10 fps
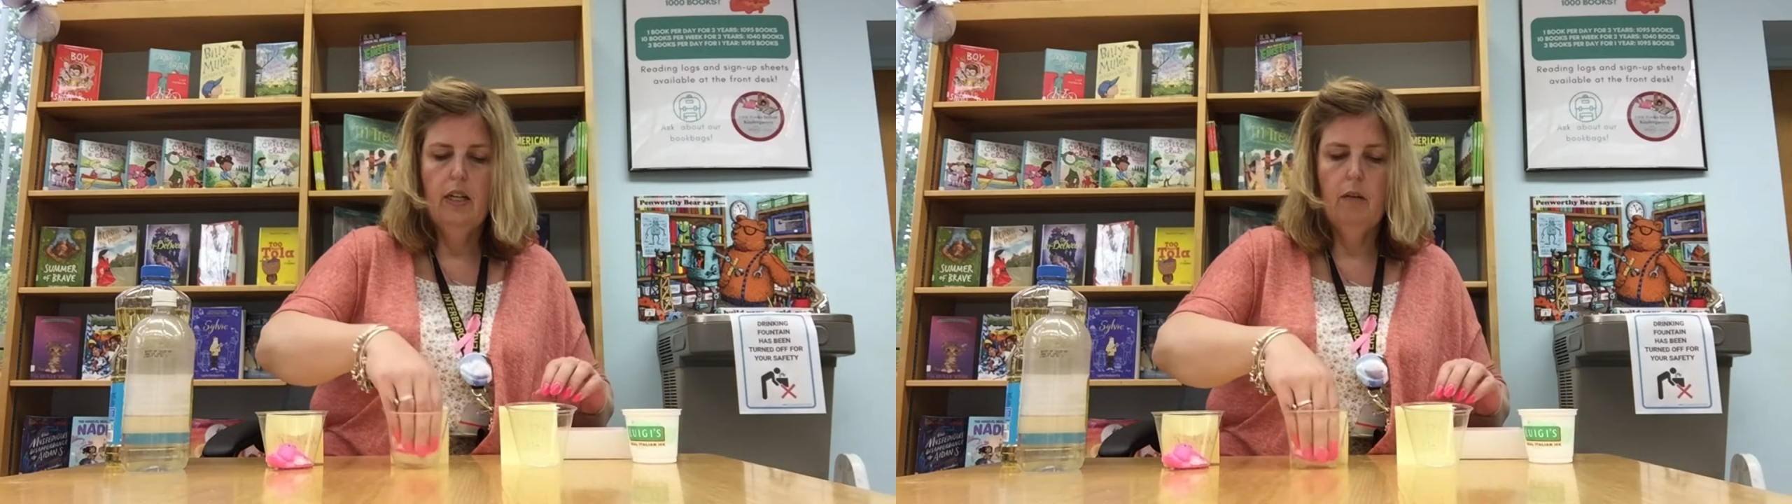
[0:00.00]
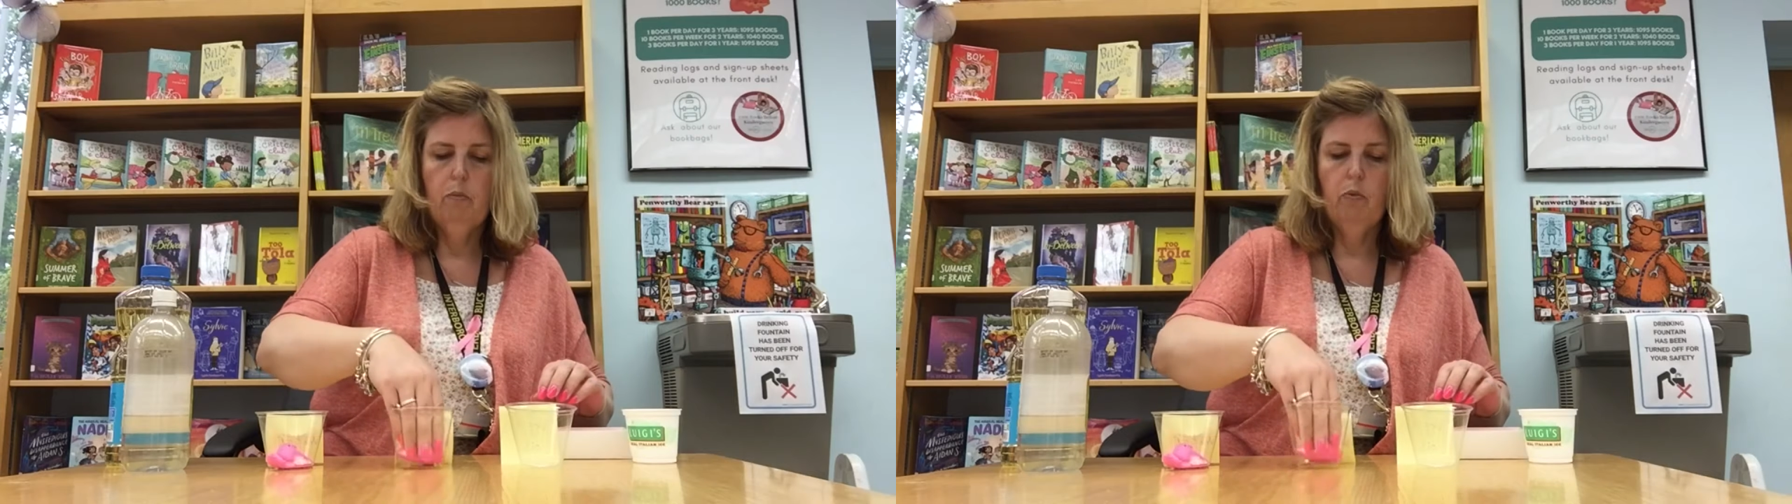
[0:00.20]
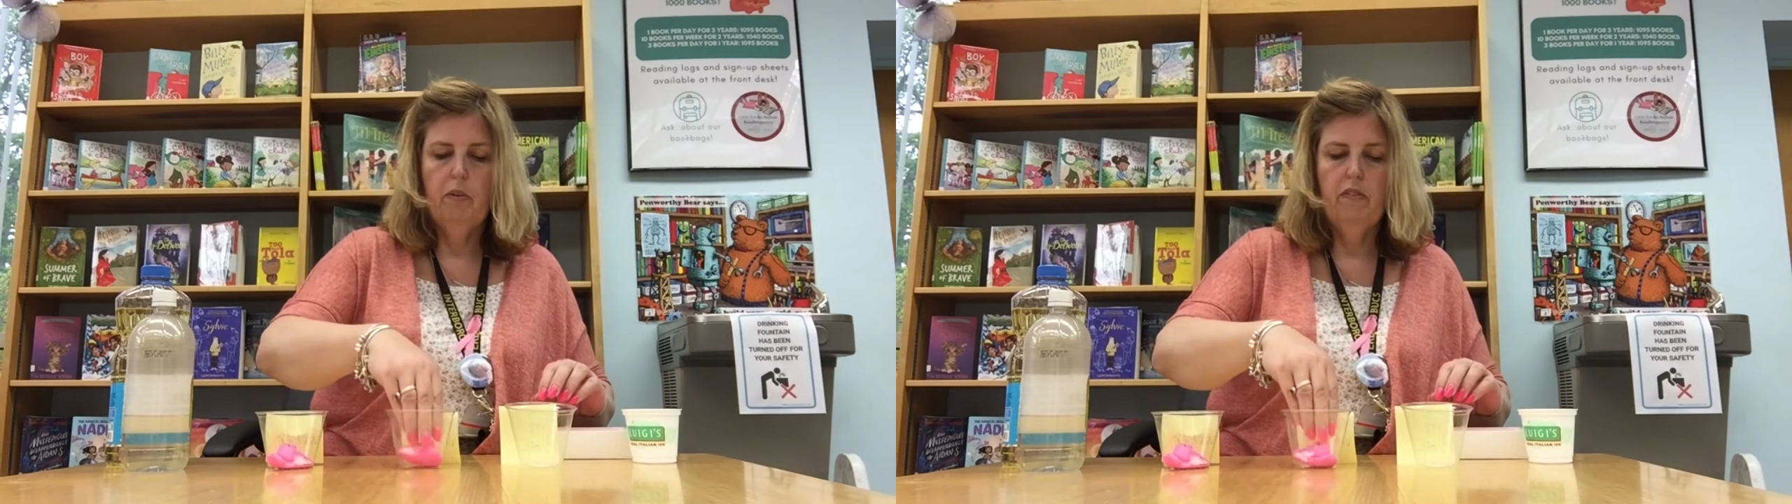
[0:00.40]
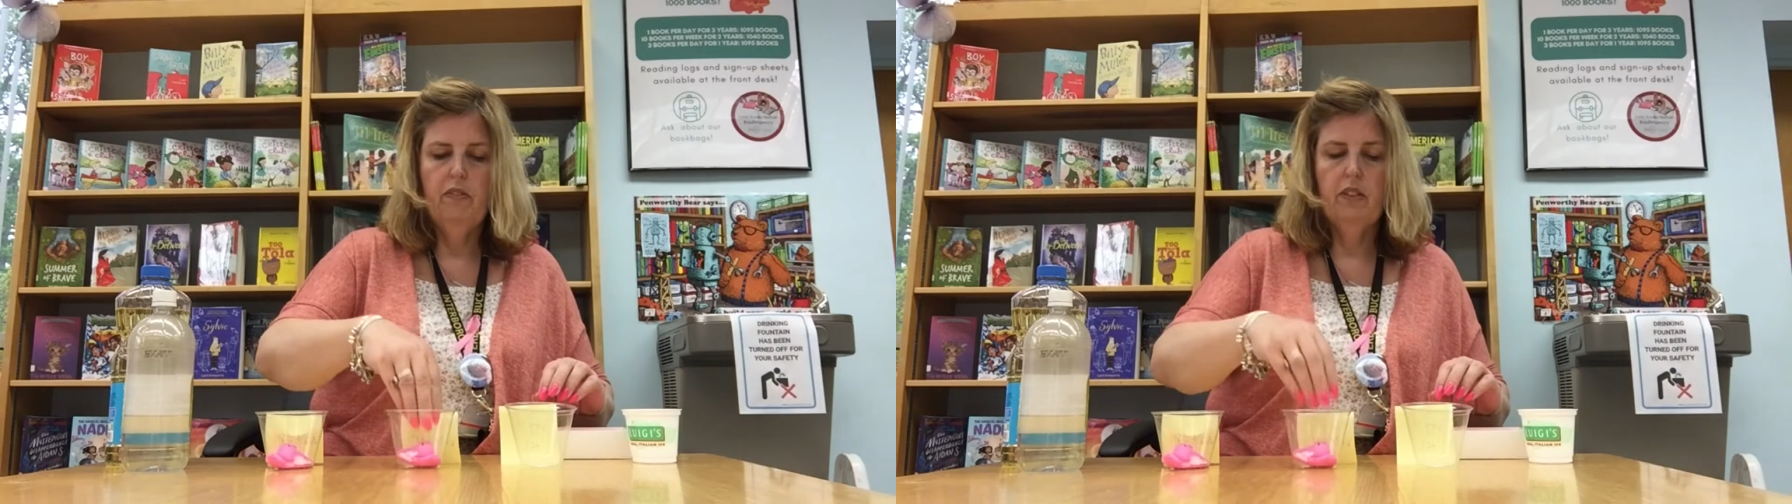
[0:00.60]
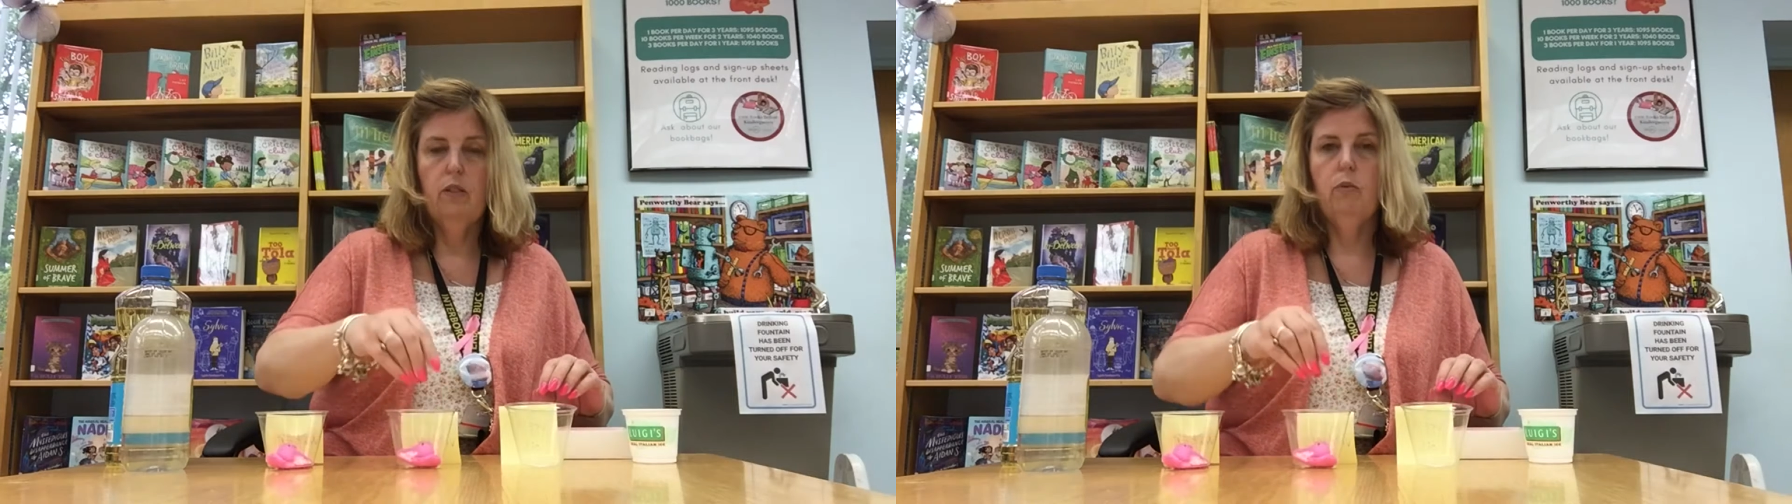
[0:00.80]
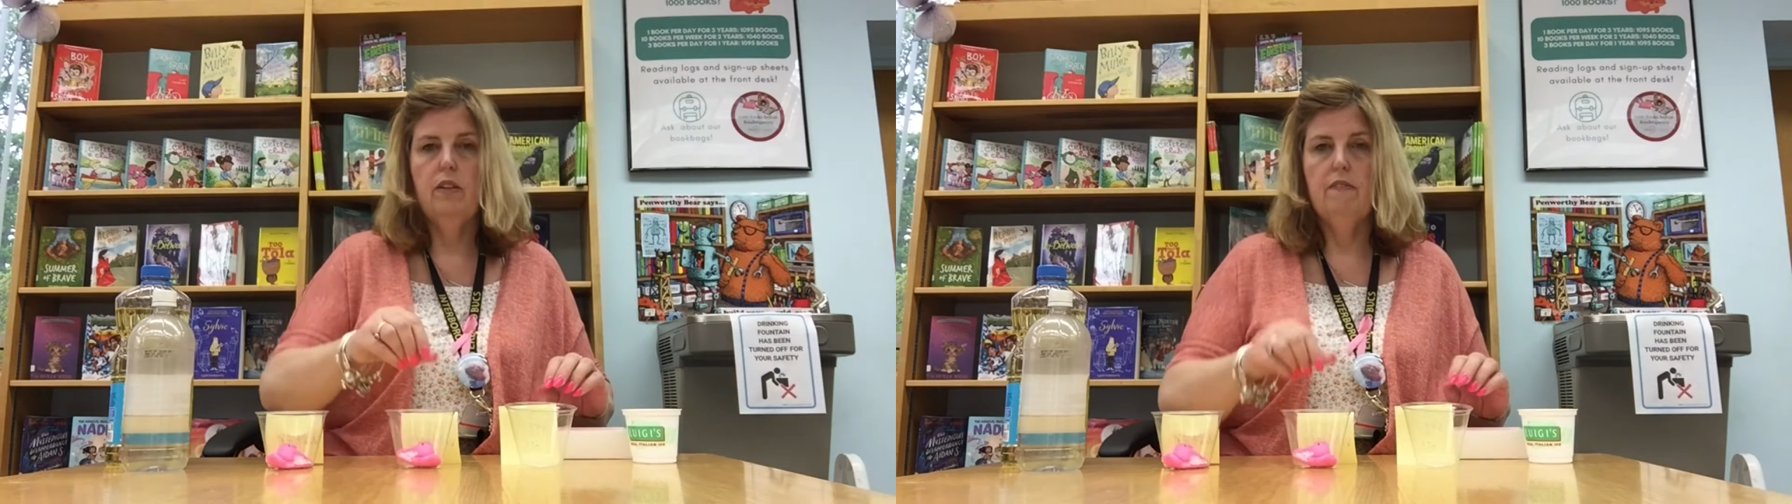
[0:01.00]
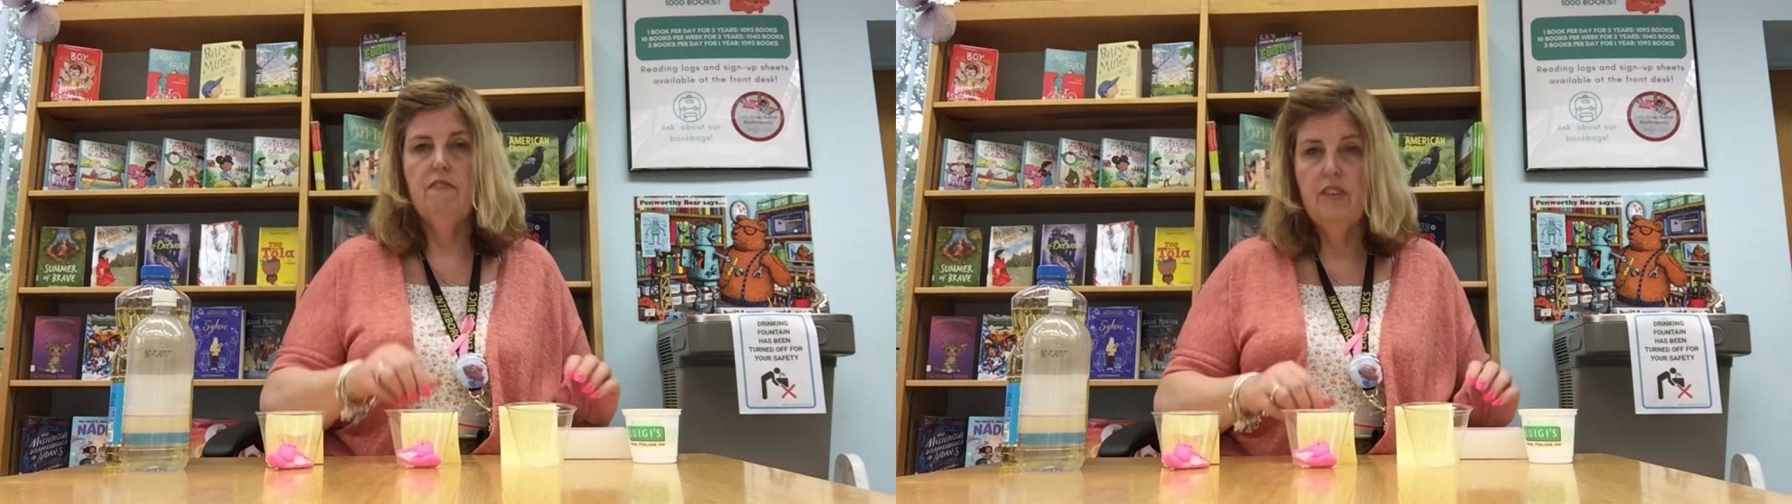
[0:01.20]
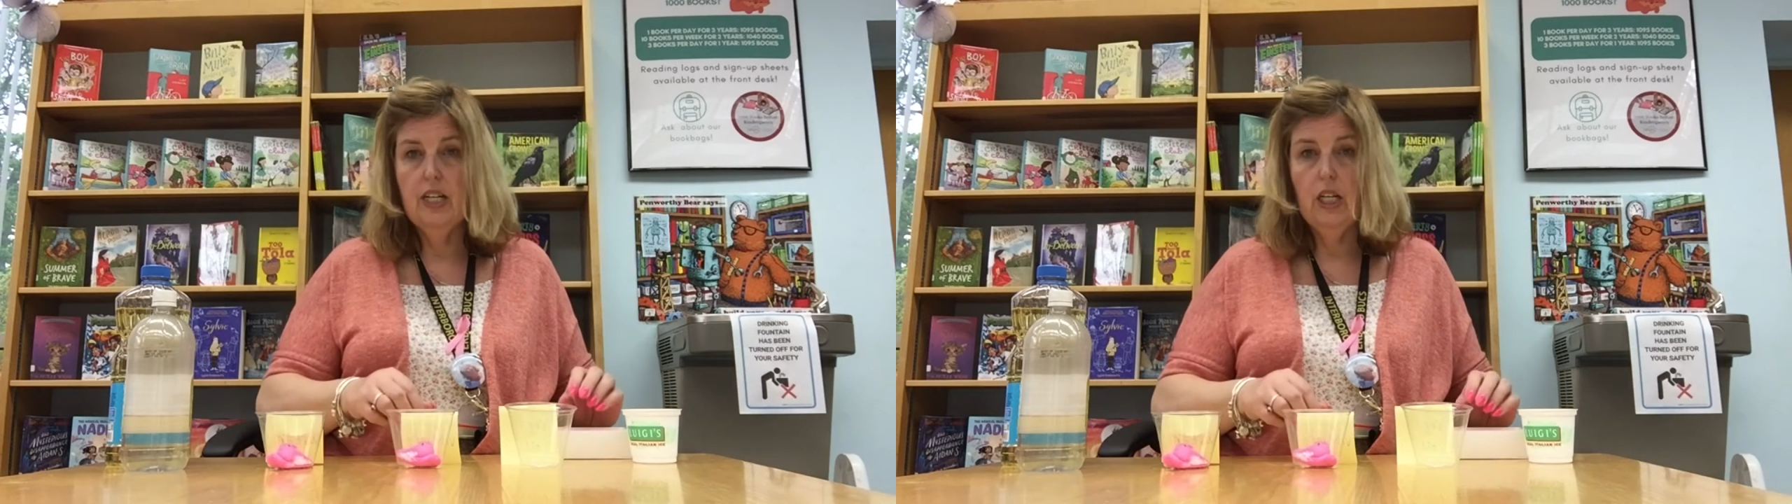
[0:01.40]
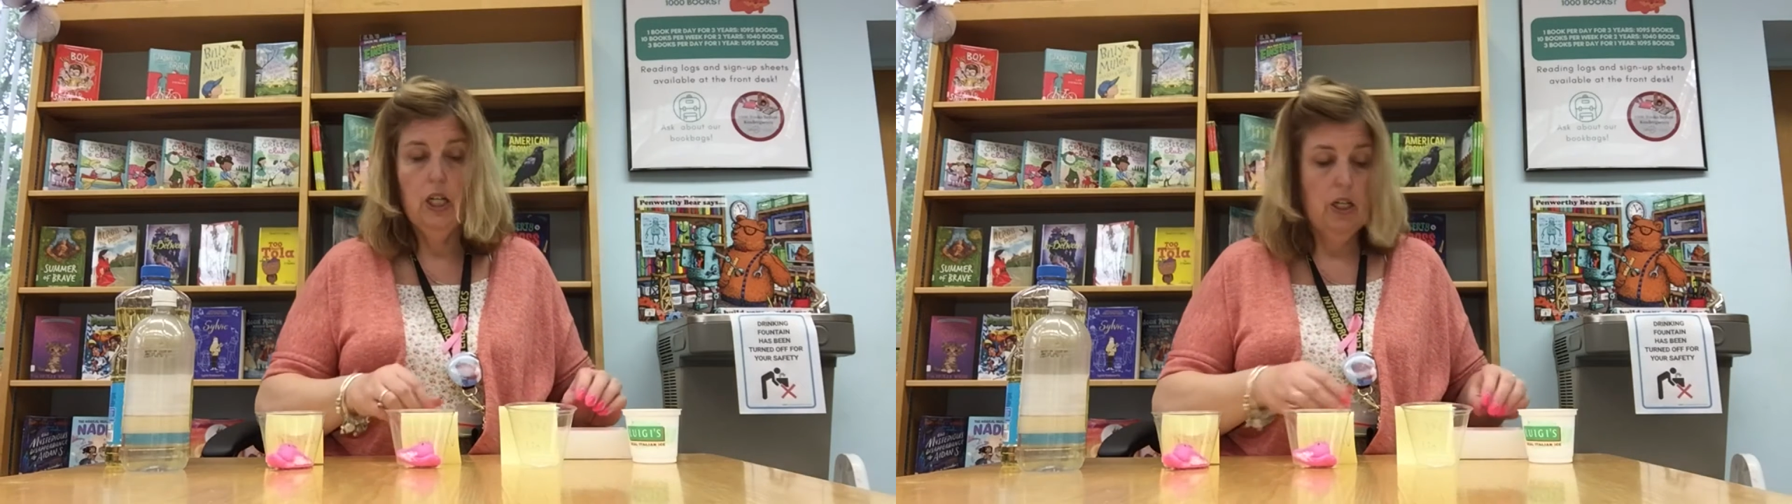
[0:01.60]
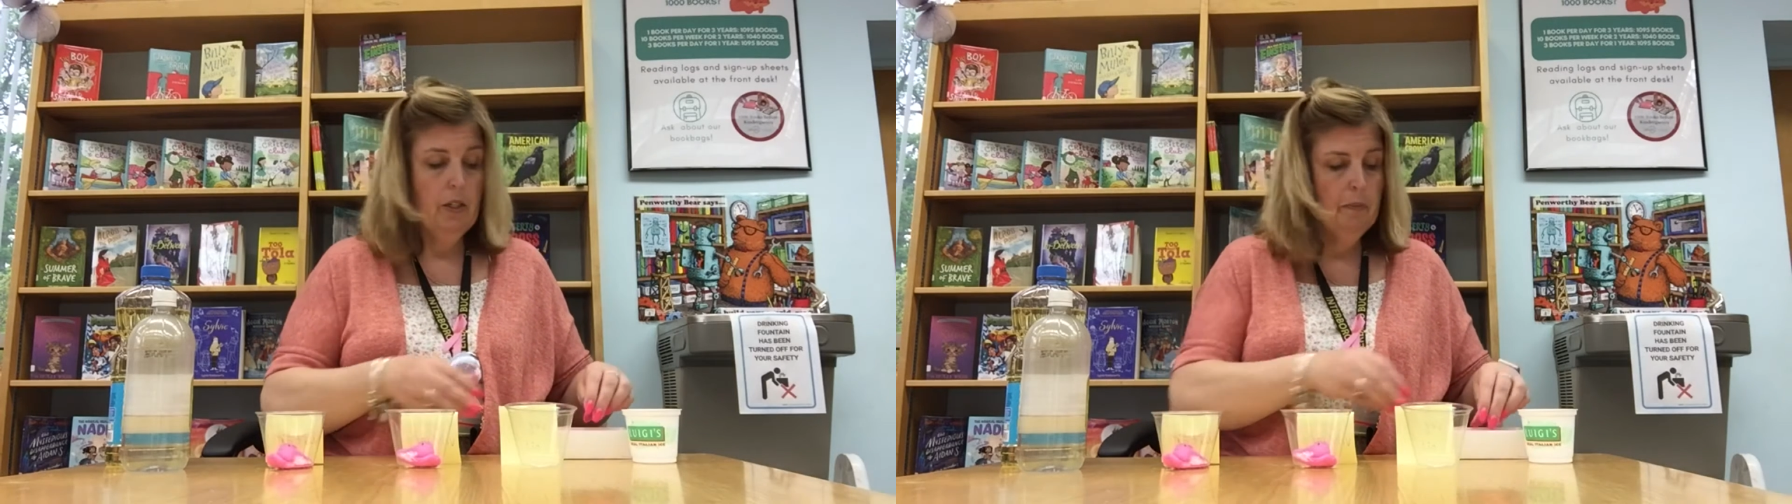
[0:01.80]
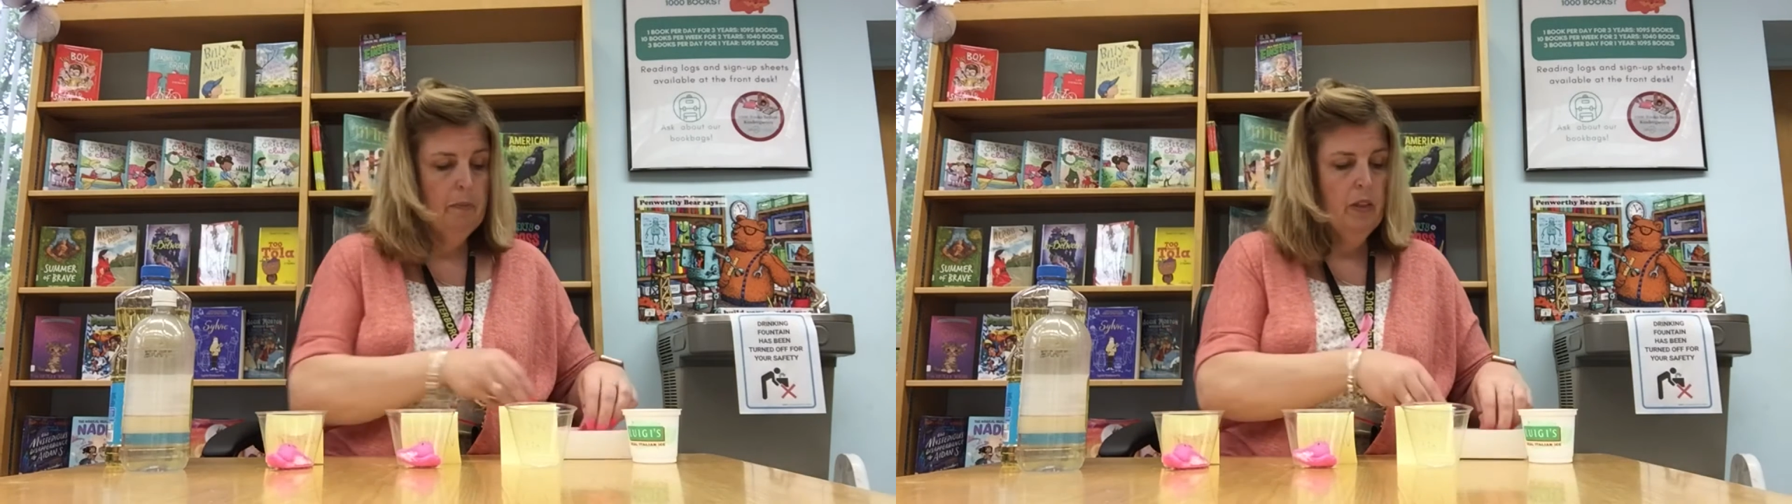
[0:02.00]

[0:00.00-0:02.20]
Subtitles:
cup will be filled with vinegar,